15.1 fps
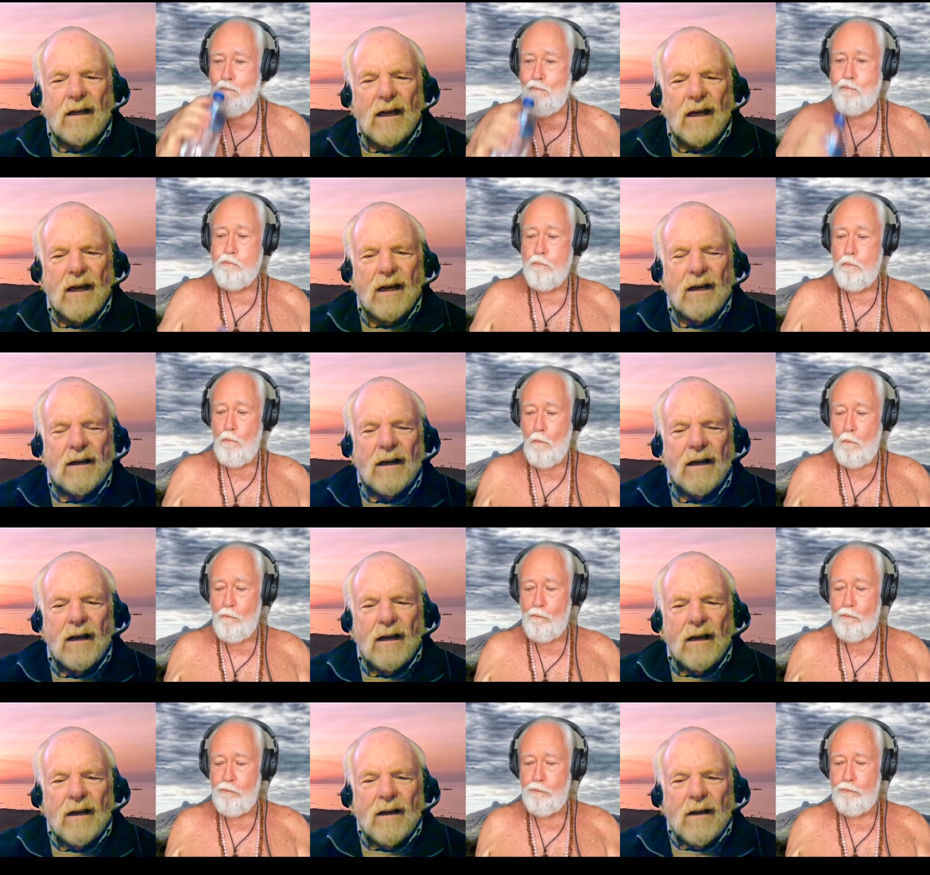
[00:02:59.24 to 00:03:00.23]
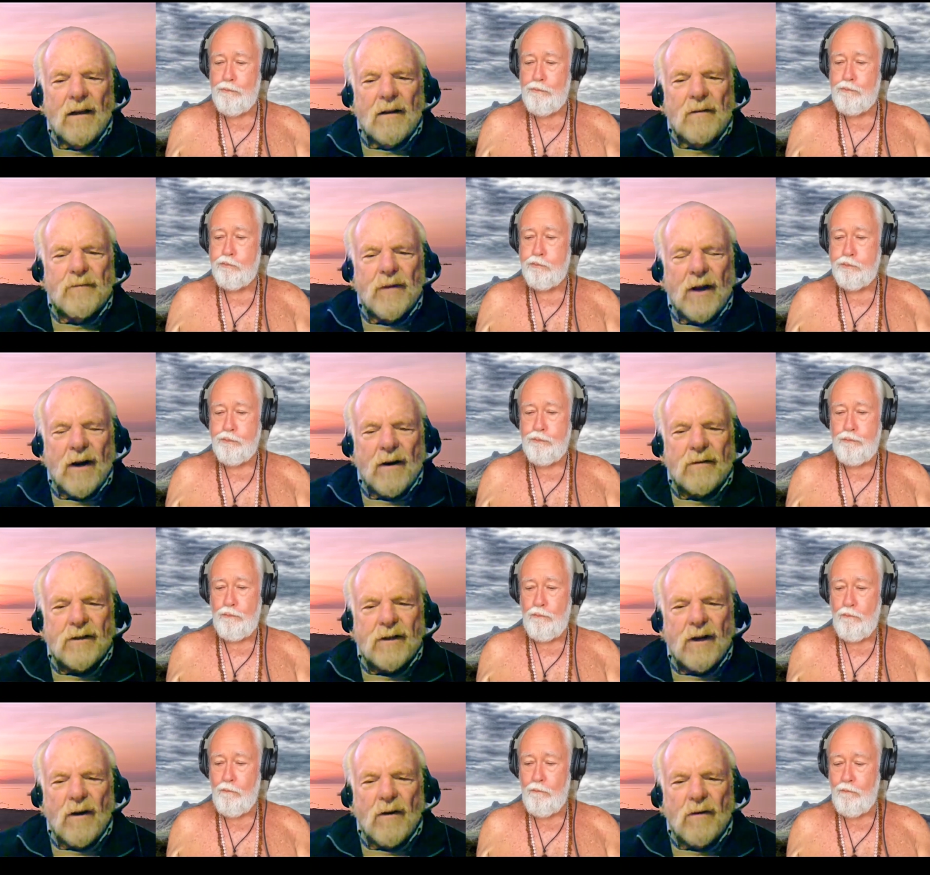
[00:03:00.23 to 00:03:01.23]
Speaker 1: And, you know,
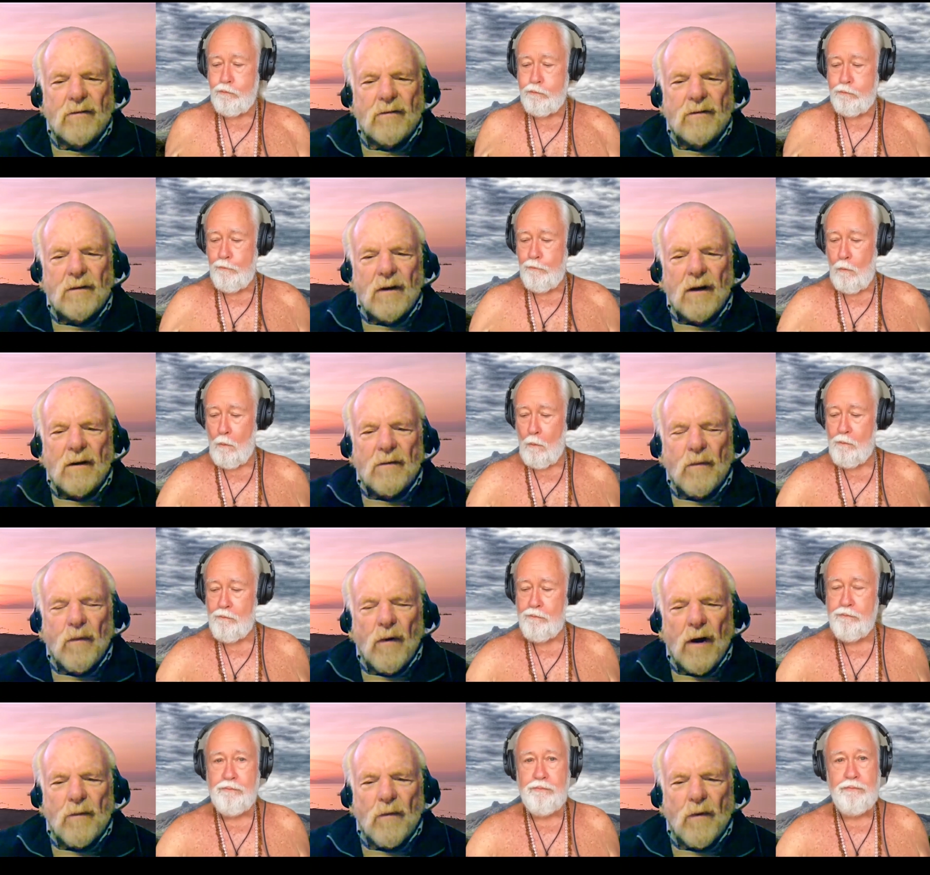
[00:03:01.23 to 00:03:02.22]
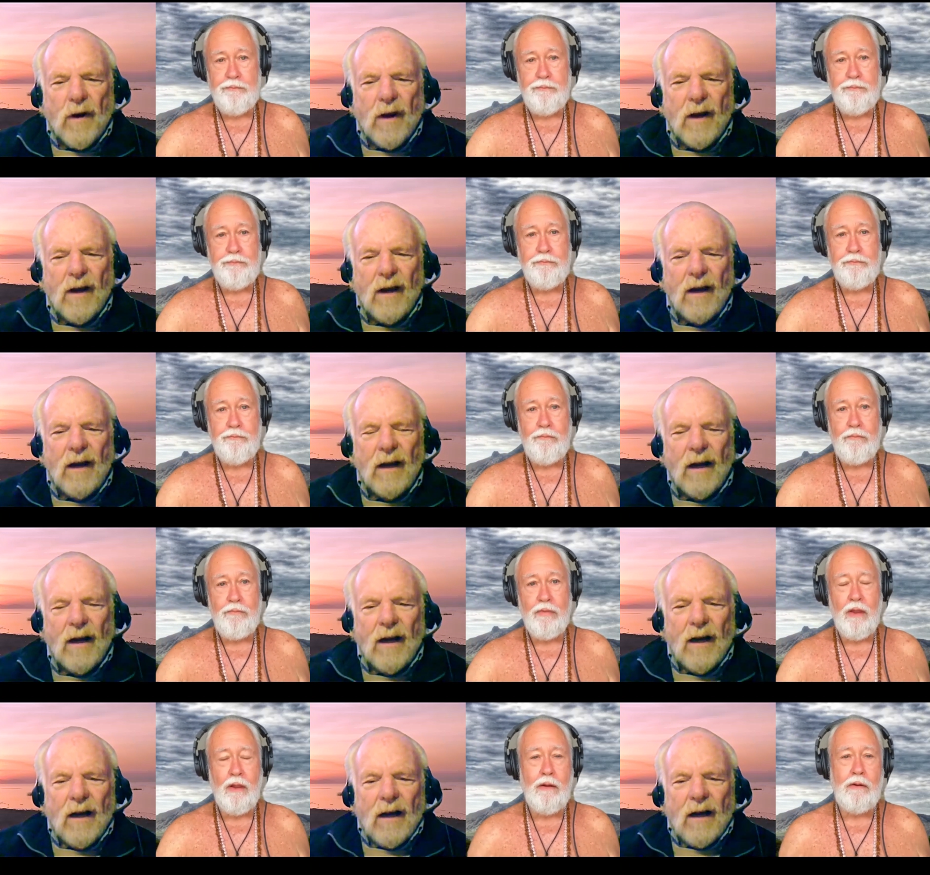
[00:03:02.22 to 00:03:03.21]
so what we
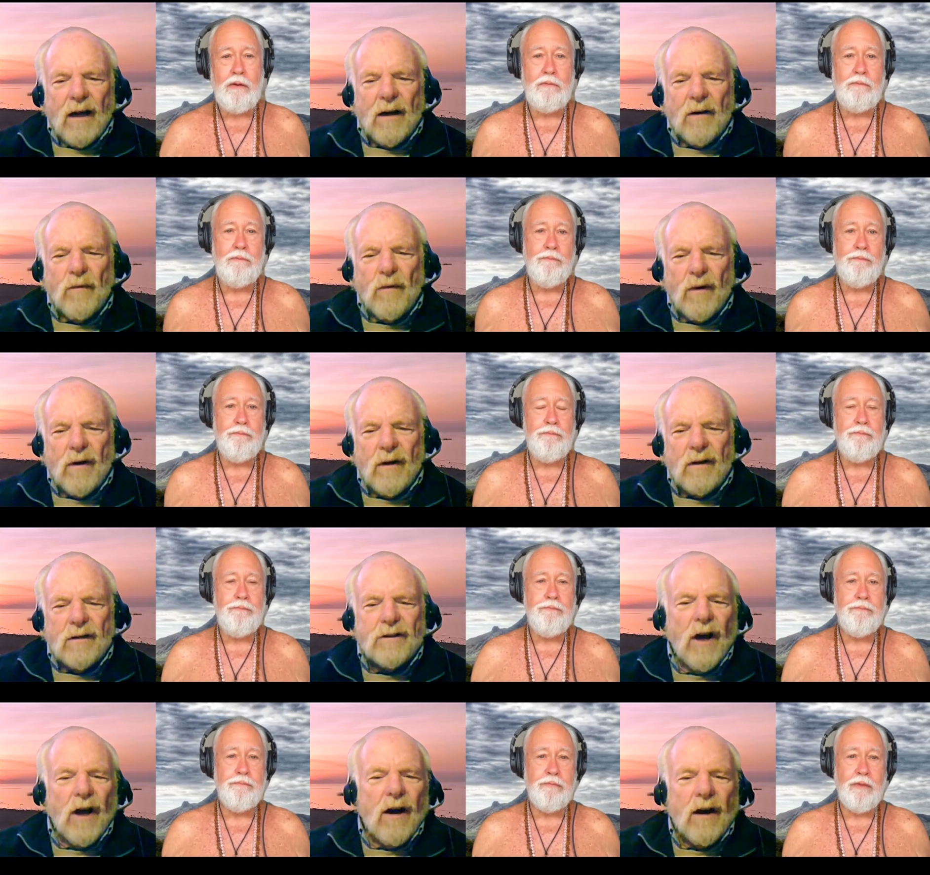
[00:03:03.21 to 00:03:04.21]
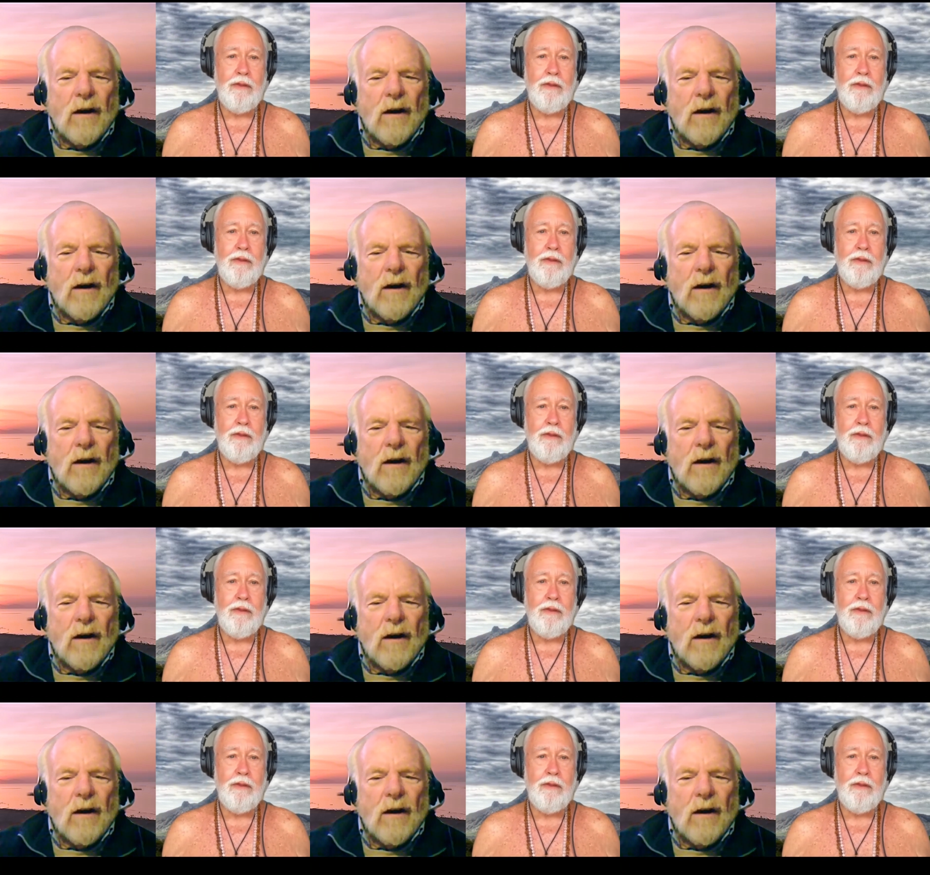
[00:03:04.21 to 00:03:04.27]
will talk